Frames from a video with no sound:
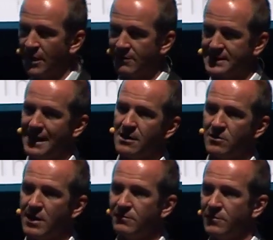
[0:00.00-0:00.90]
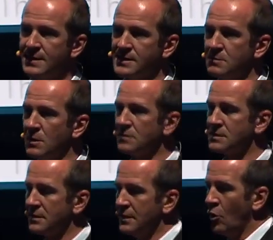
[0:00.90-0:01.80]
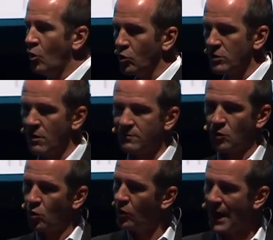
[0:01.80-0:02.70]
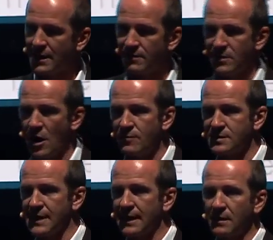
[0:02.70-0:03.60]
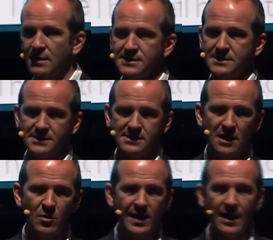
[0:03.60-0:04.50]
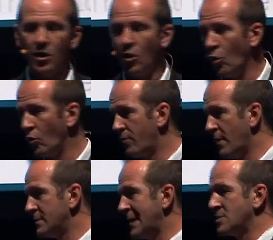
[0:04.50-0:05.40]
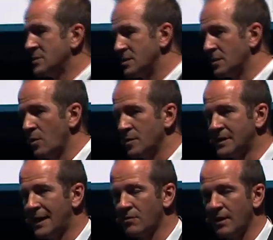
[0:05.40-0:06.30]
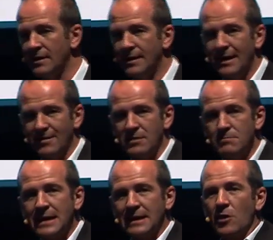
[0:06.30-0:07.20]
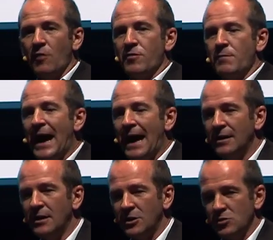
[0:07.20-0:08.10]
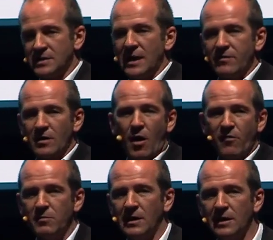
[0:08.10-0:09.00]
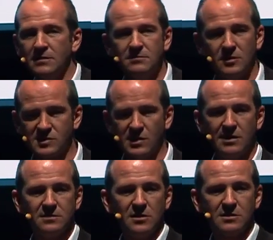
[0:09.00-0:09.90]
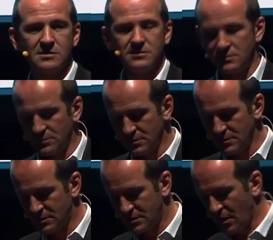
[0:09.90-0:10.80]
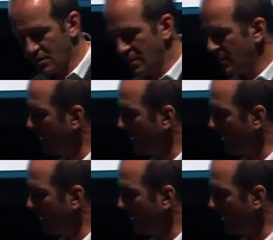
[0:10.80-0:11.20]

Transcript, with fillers: don't have a tower crane for eighteen months, all your over, all any of the over-saving licenses that go with that, all the foundations that go with the tower crane, then immediately off the bat, you're saving half a million Australian dollars. So